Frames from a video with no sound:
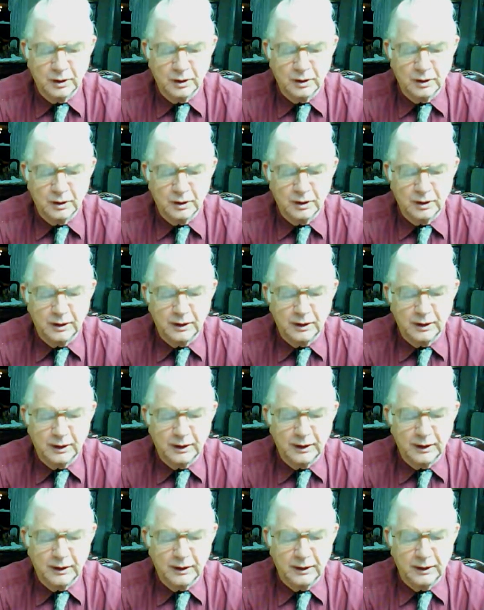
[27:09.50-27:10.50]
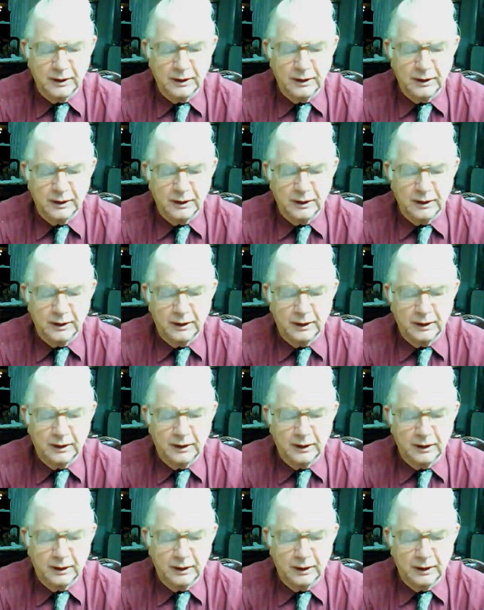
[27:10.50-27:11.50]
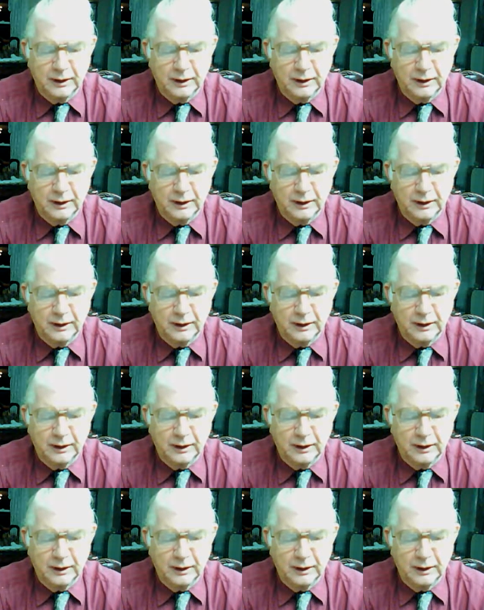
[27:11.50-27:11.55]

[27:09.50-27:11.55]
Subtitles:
Nobody speaks.